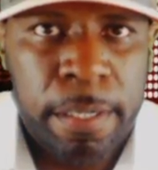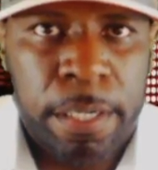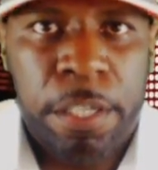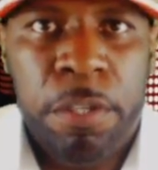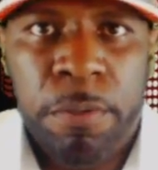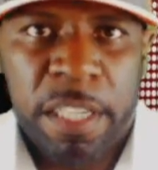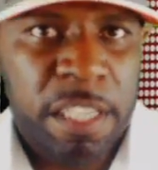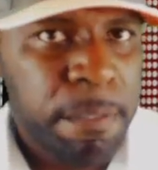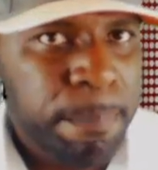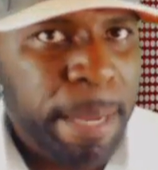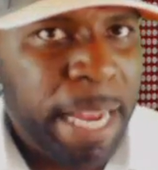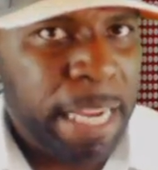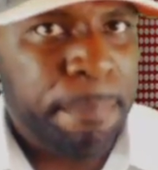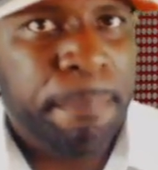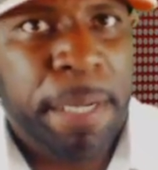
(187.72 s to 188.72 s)
Do you
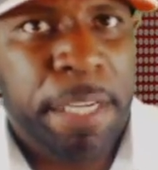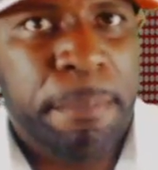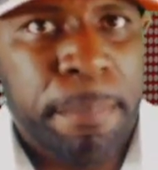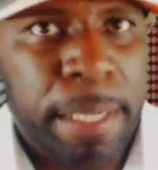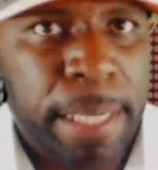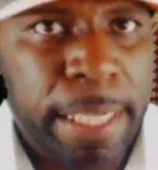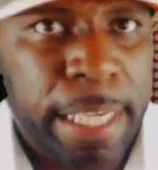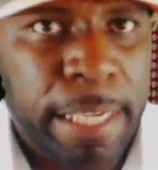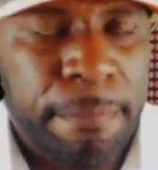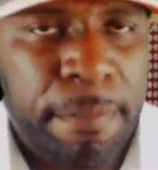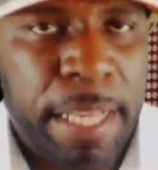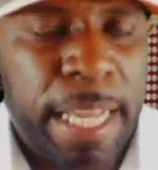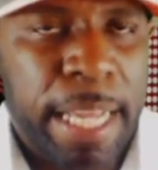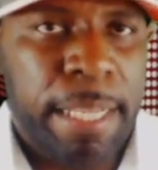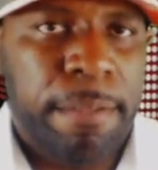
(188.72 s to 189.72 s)
expect me to
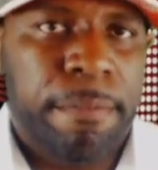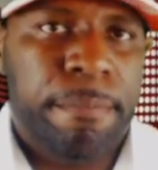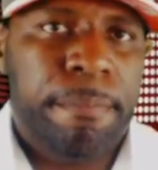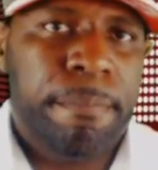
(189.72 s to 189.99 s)
believe that?